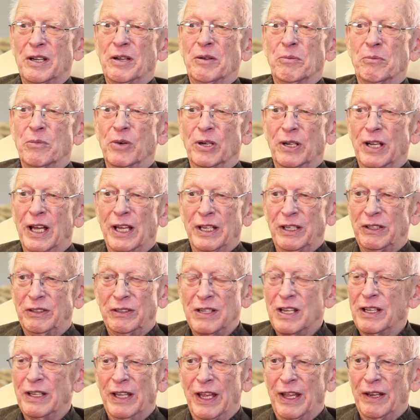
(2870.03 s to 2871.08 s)
But I,
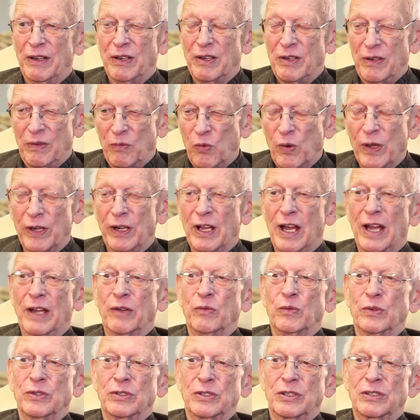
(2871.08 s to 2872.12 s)
and when I
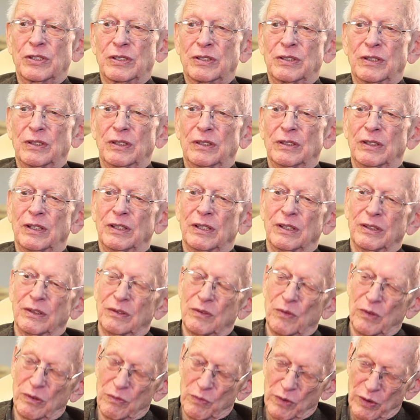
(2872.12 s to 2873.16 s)
was uh,
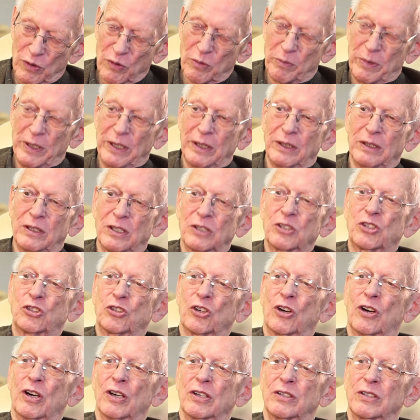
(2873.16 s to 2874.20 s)
when we were being
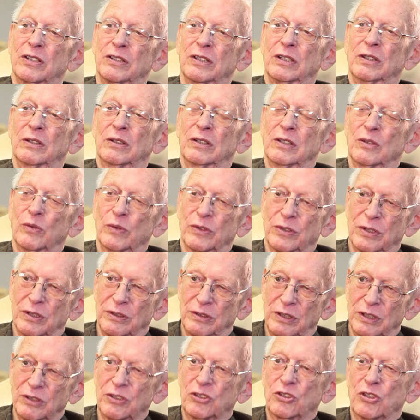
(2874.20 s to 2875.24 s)
discharged, there, there was a
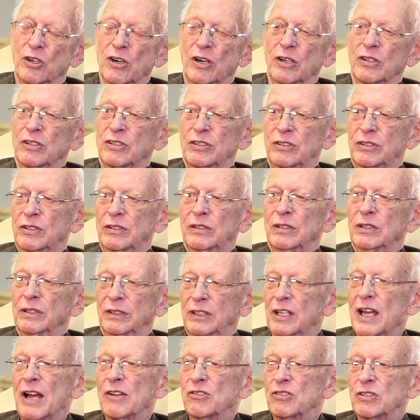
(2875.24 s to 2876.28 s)
discharge uh,
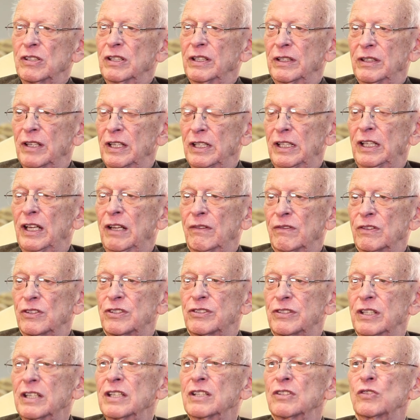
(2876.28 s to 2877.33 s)
counseling they gave us,
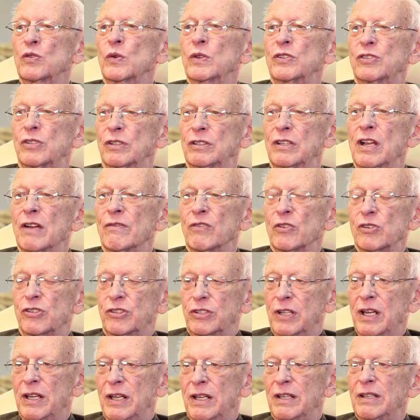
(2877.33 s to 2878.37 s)
things we should never
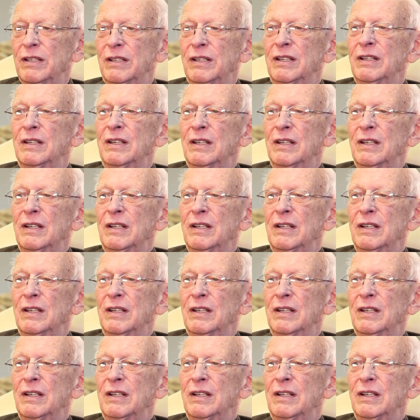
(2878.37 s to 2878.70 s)
say.